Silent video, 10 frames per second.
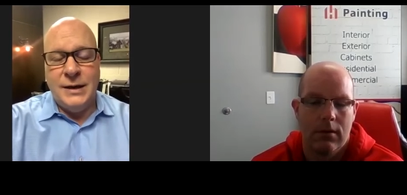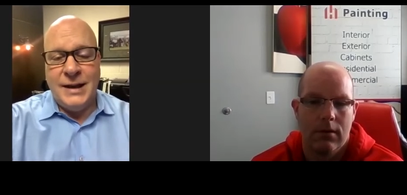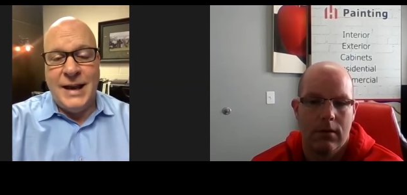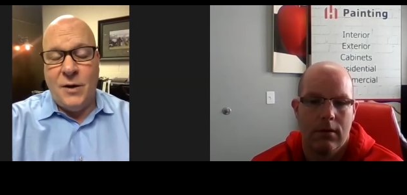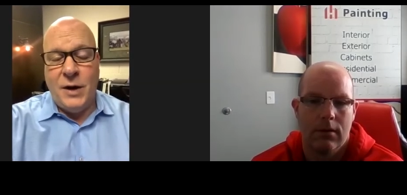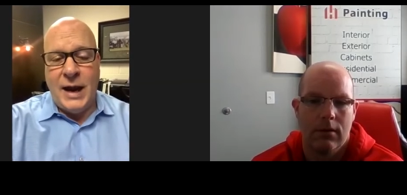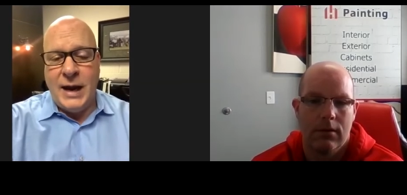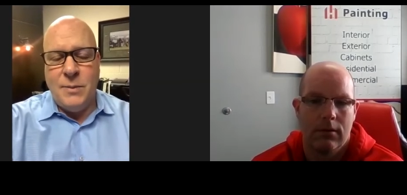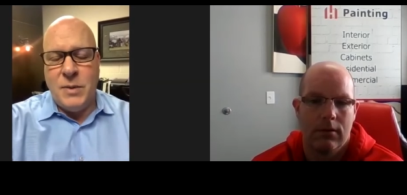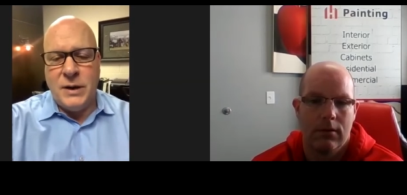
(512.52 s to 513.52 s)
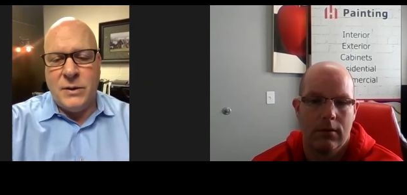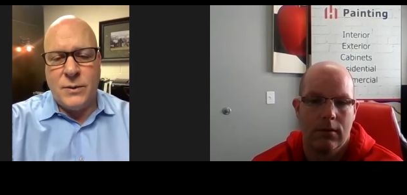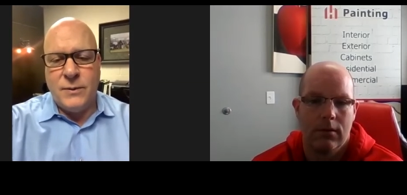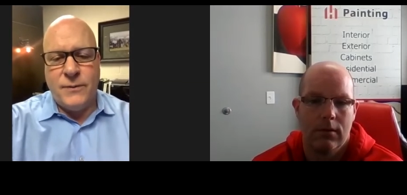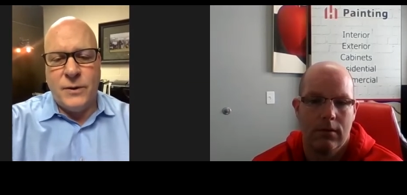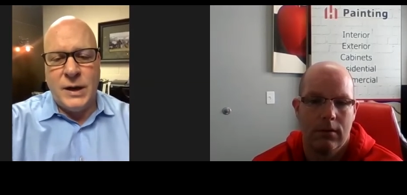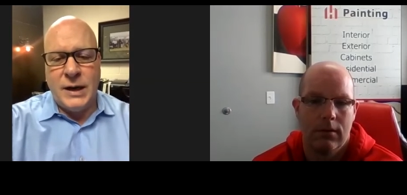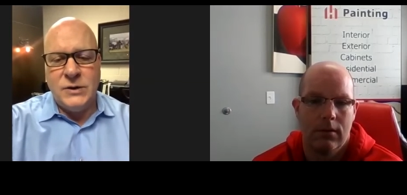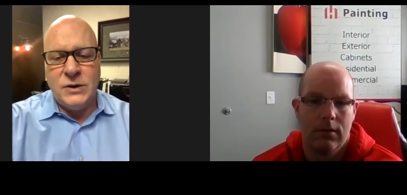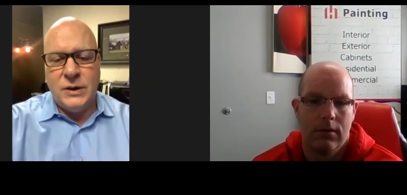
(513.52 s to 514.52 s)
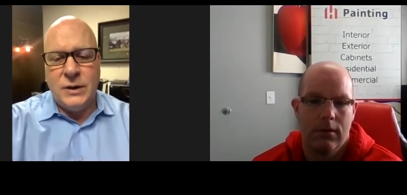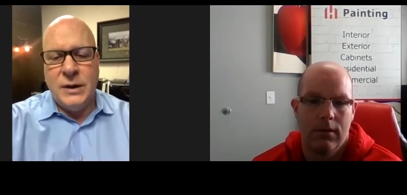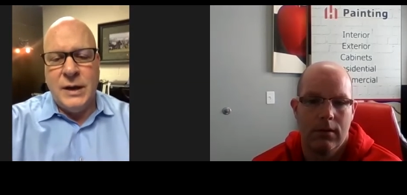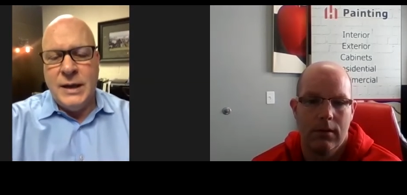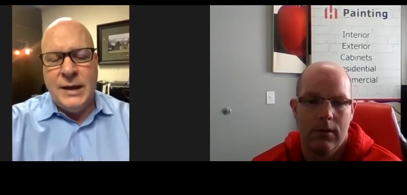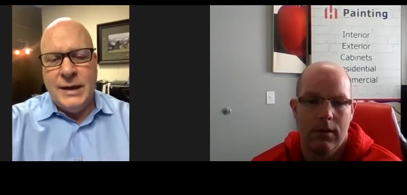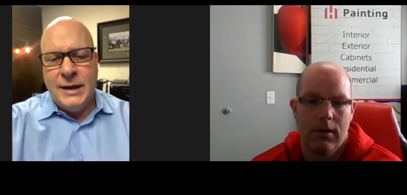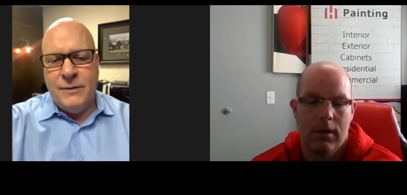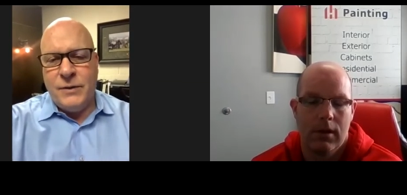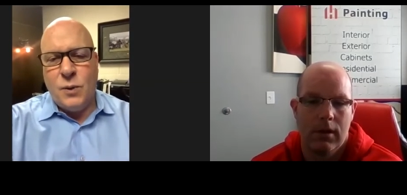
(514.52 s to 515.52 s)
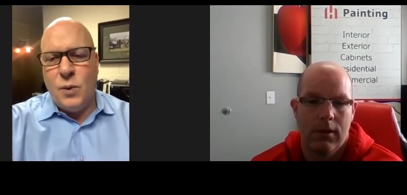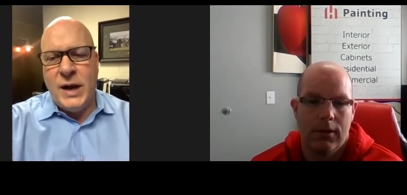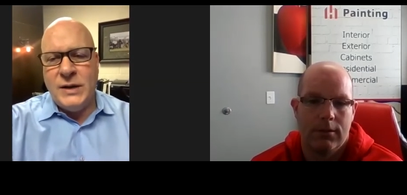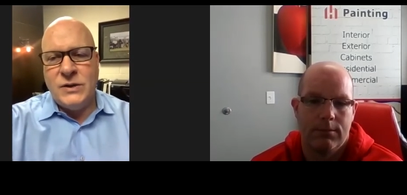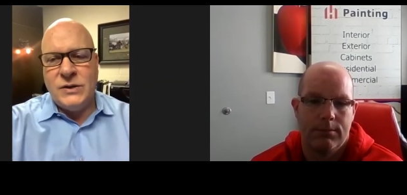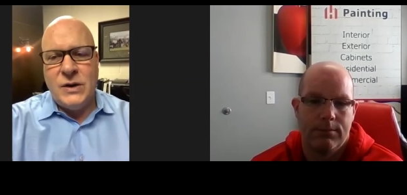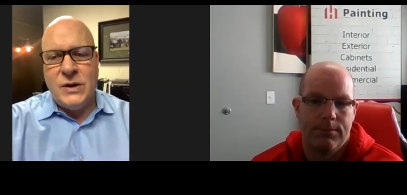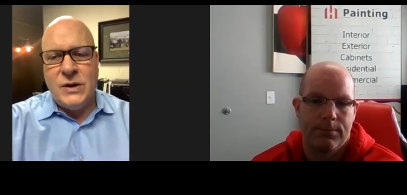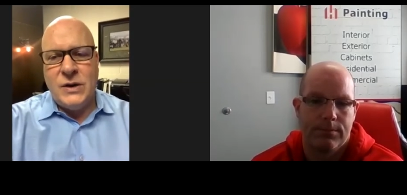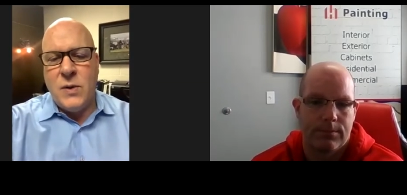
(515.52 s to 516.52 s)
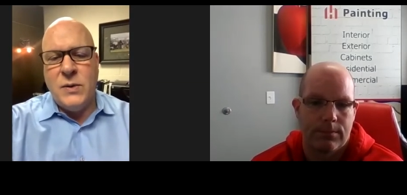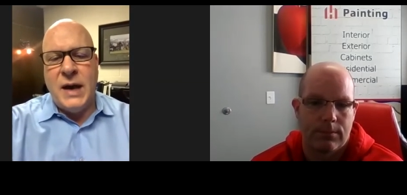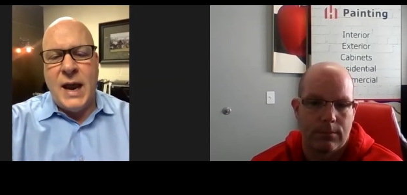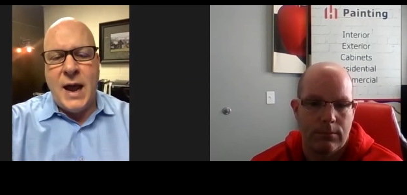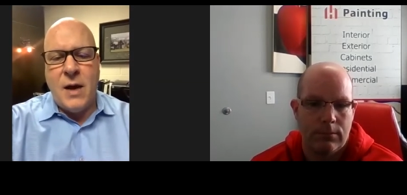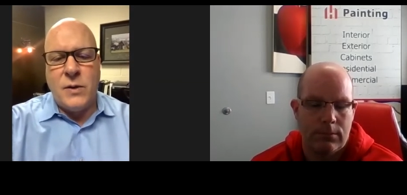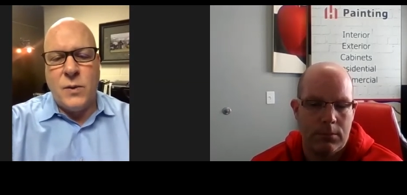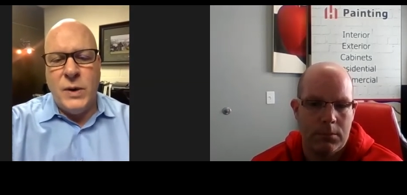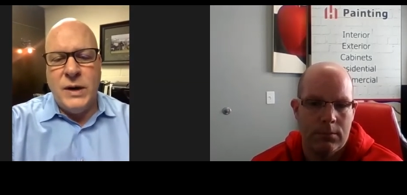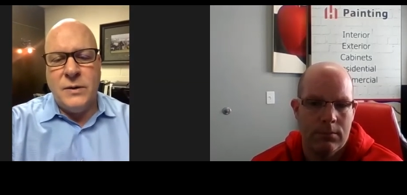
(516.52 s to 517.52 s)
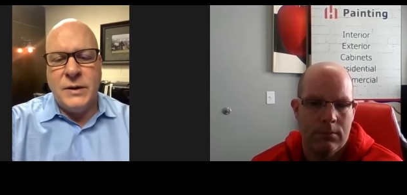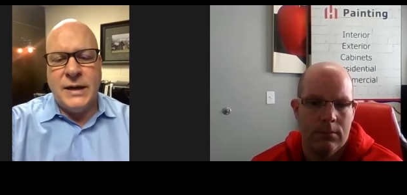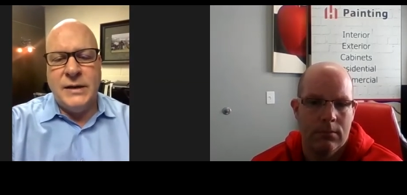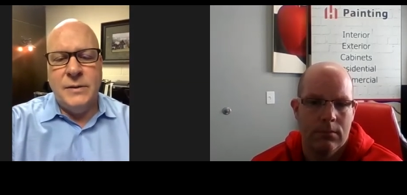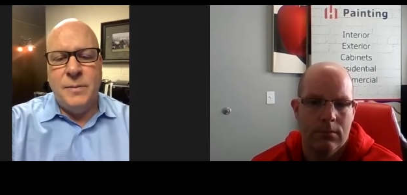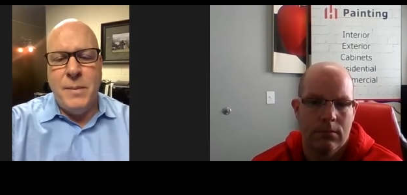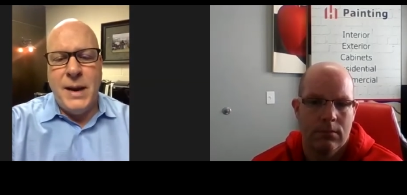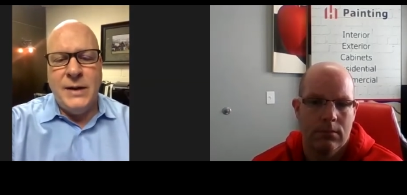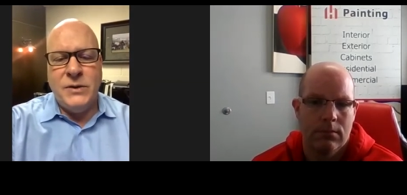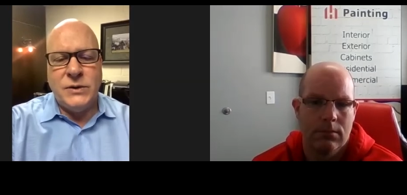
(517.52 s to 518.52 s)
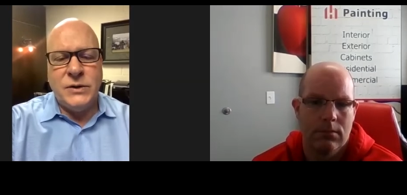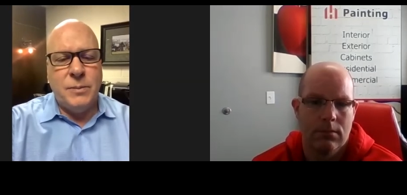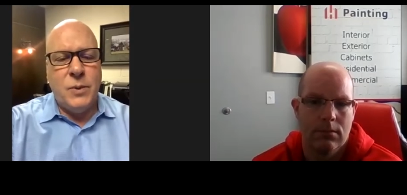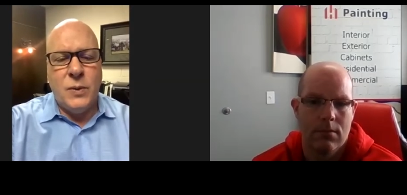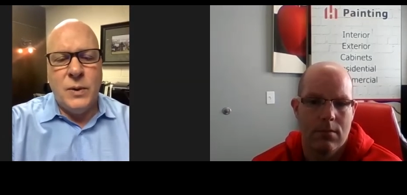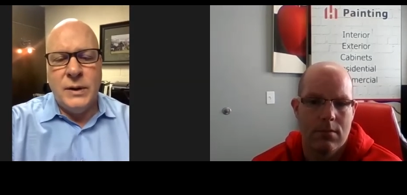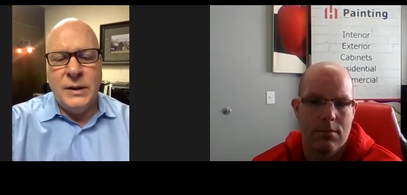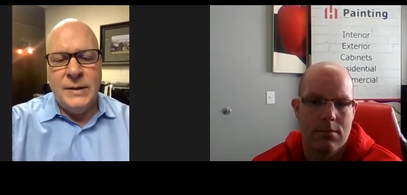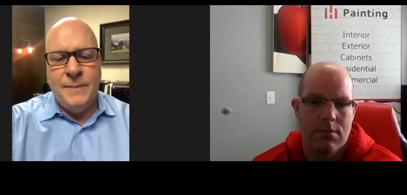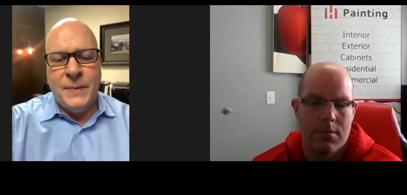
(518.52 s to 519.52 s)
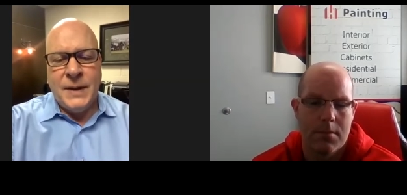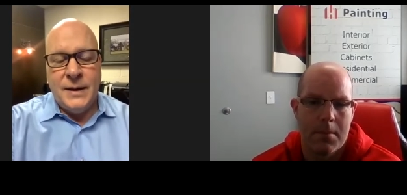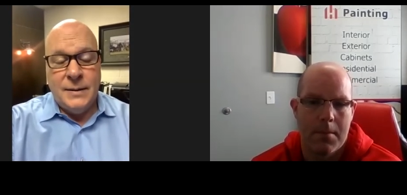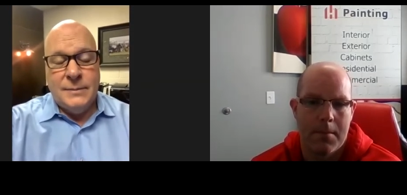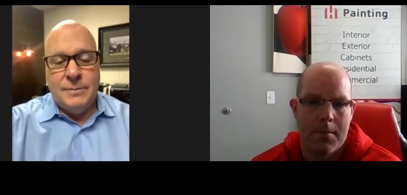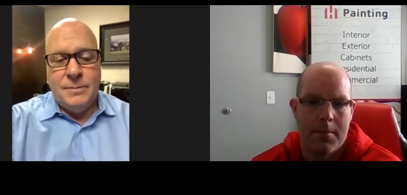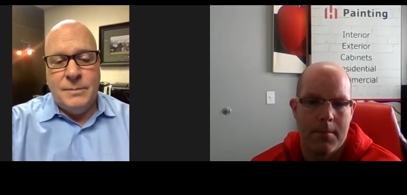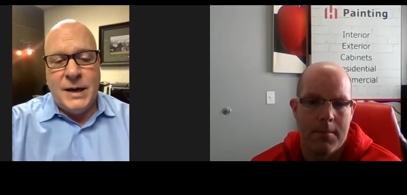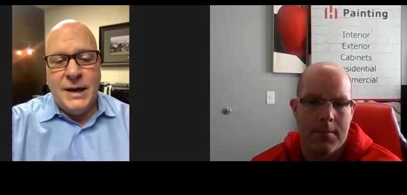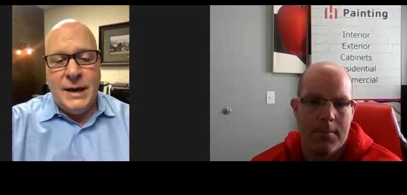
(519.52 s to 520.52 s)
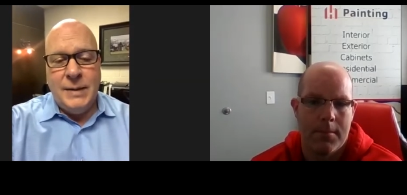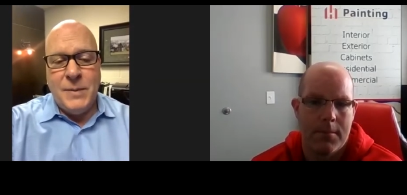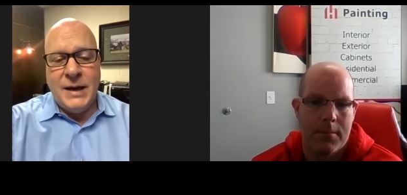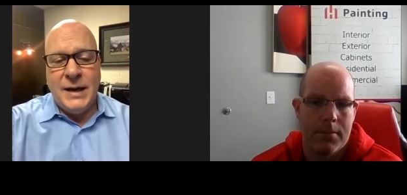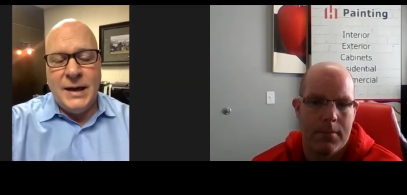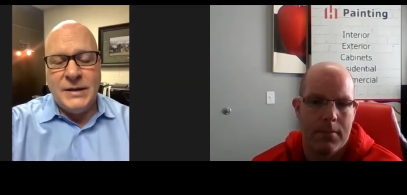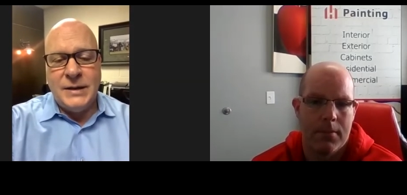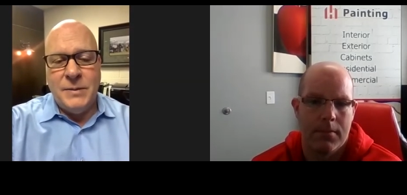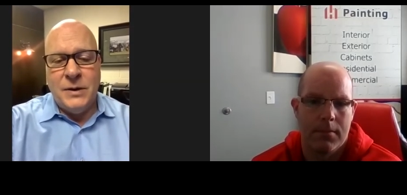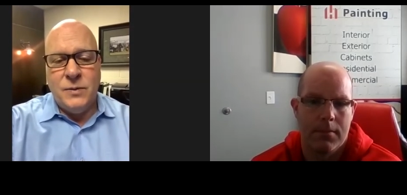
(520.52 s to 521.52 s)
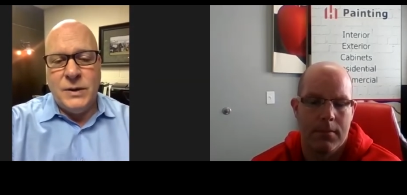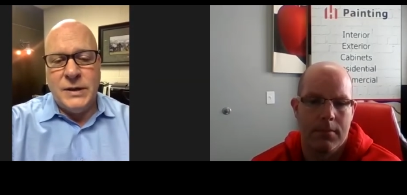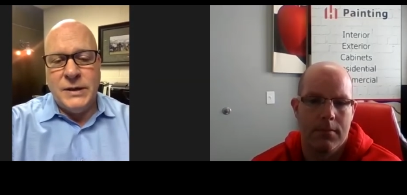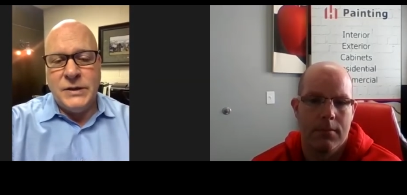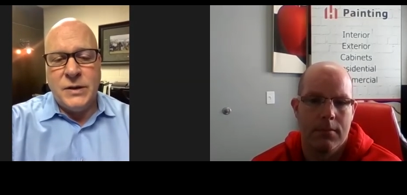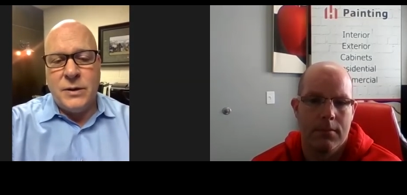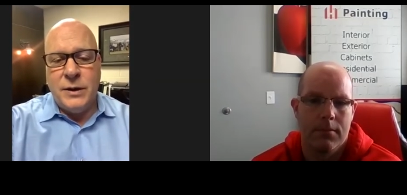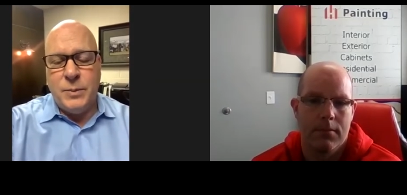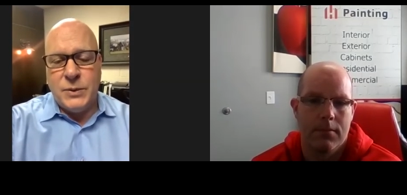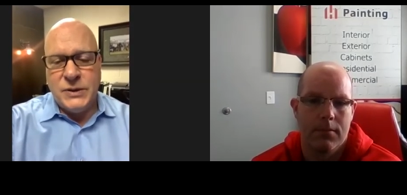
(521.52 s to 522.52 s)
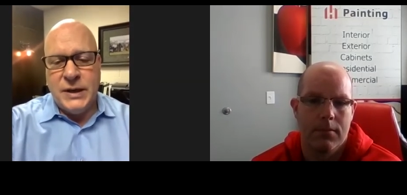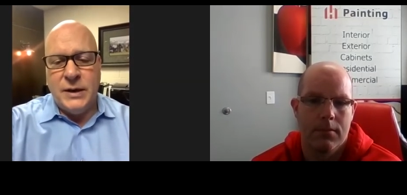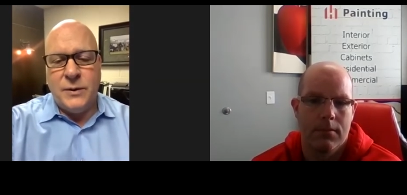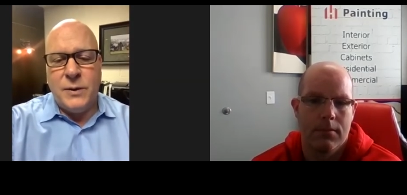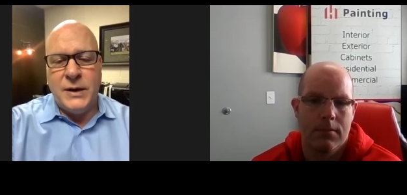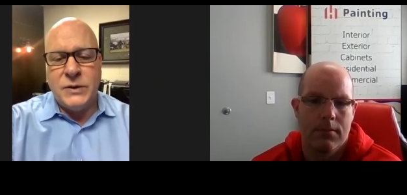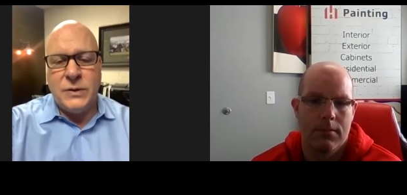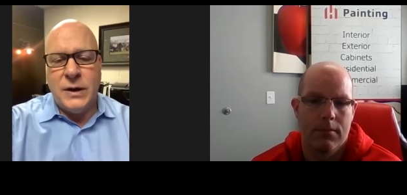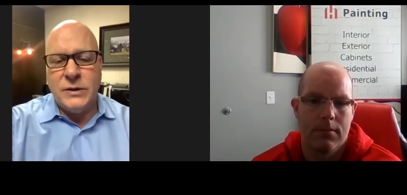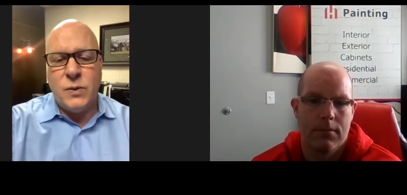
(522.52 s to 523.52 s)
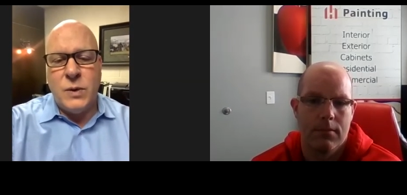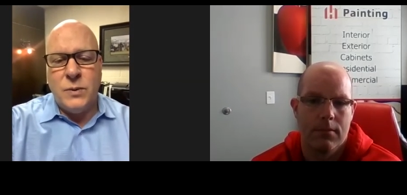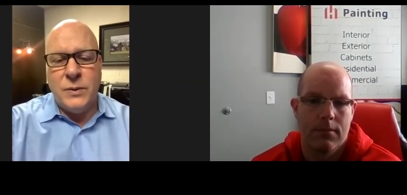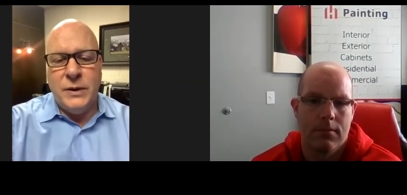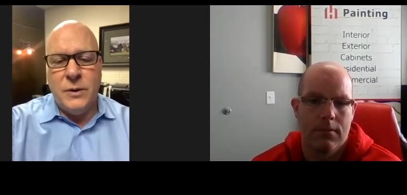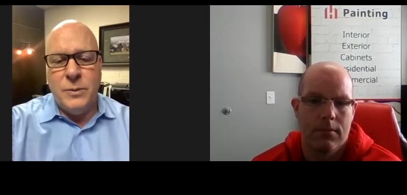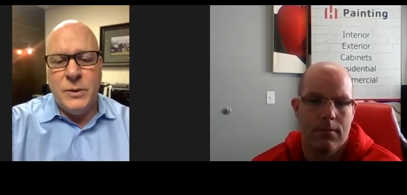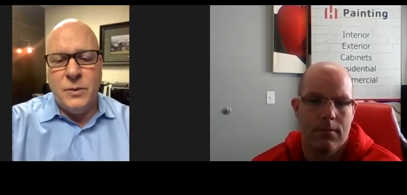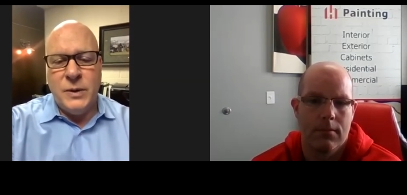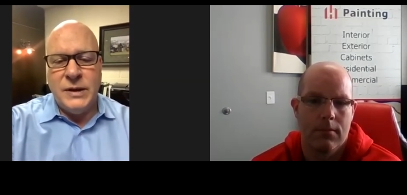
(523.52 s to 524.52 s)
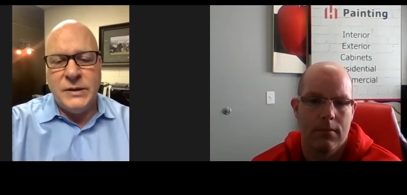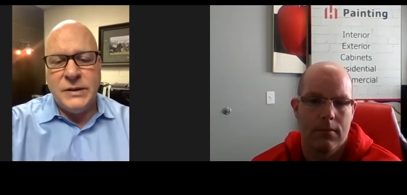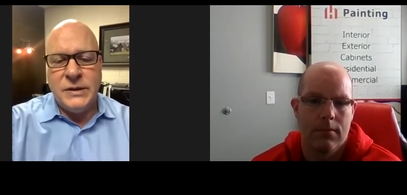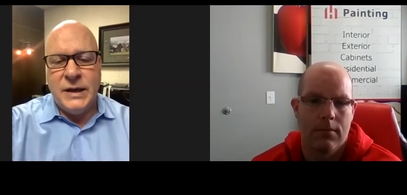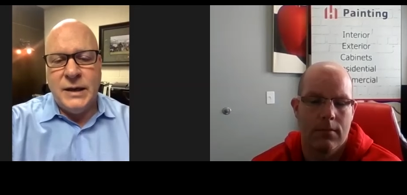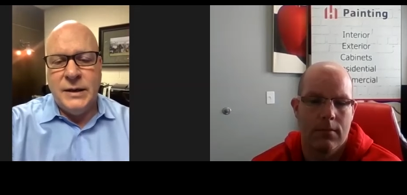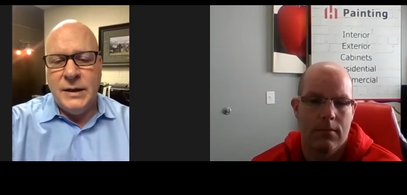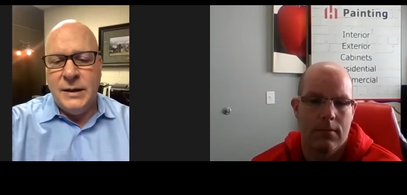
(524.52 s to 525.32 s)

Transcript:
Speaker 1: carry anybody through for the next year. If the rents don't go down, or we don't get major support my my guesstimate was 30% of the restaurants won't reopen when this is done